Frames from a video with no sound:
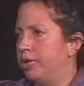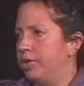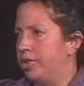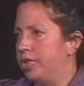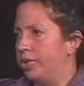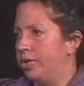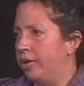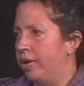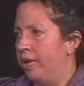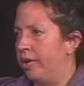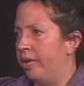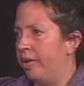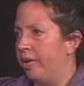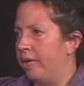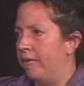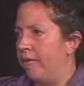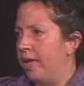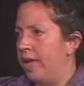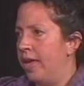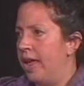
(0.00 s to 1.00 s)
disorder.
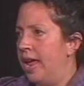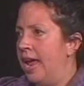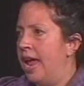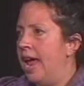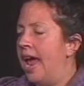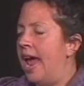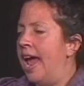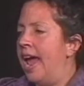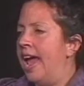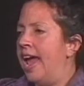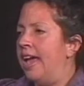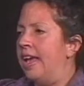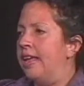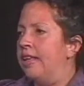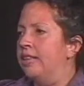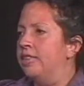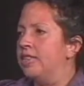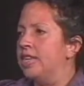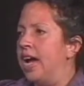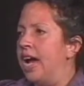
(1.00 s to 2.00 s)

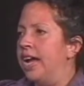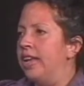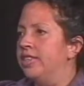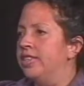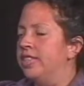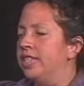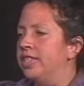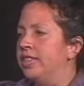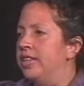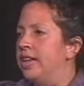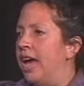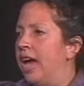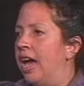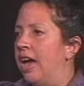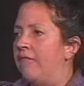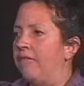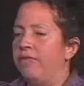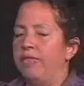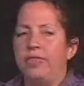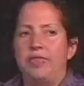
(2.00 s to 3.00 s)
And I didn't
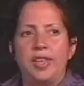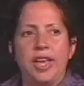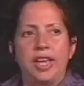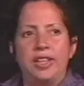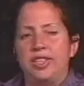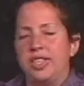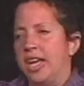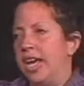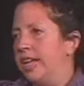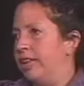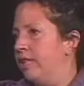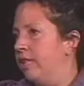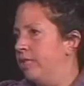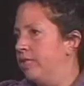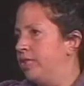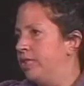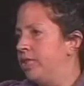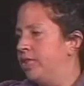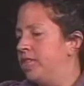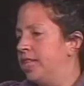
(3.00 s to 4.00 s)
have that
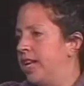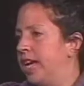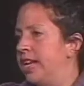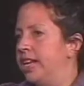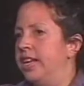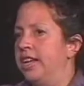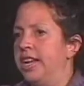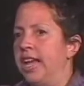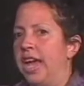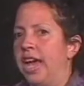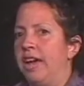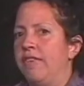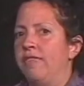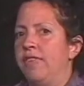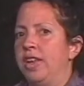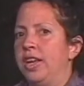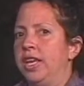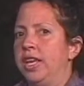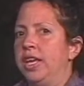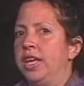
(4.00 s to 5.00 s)
diagnosis, and I didn't have
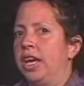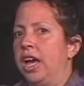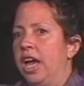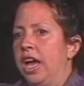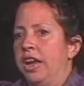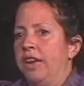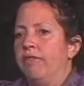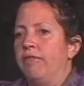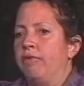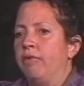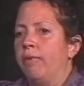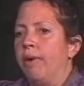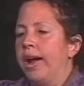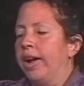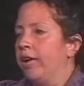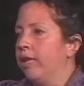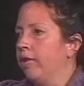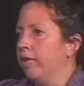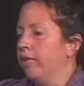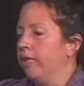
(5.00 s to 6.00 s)
any kind of
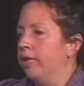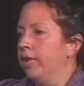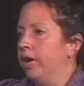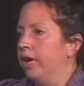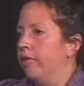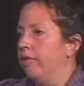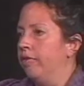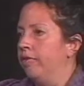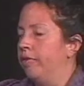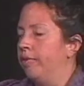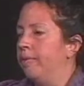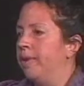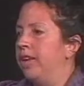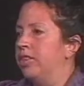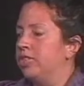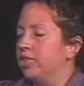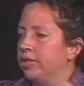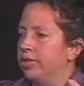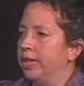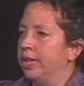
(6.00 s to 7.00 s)
record of
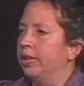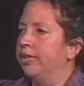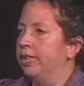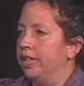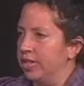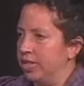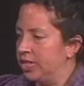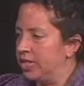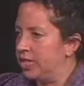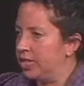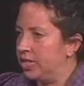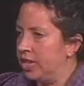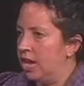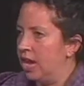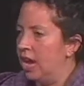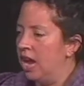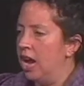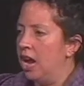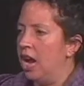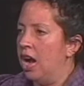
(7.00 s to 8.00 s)
mental illness
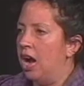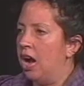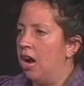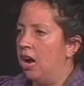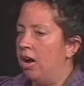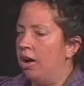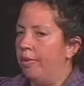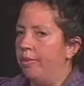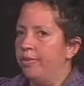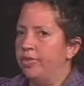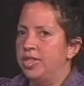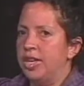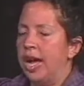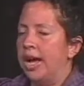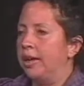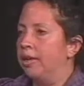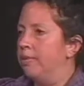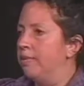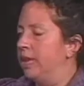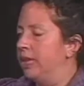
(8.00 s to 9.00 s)

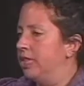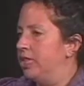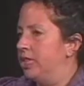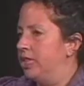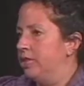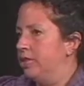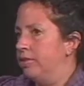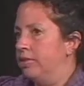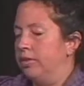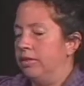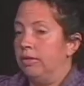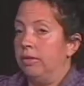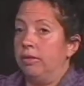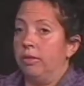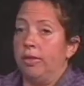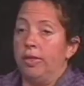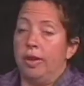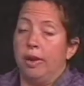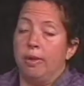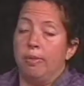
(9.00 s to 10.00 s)
documented
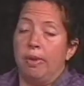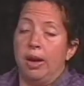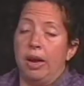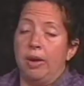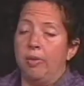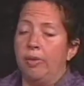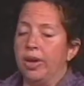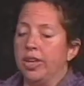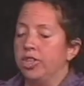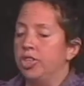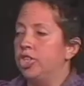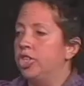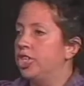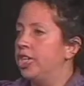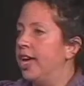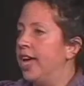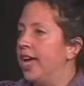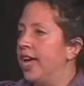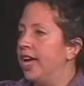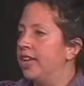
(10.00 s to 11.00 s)
or thereby
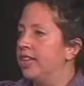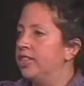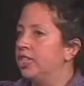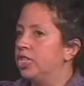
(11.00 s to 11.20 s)
which. And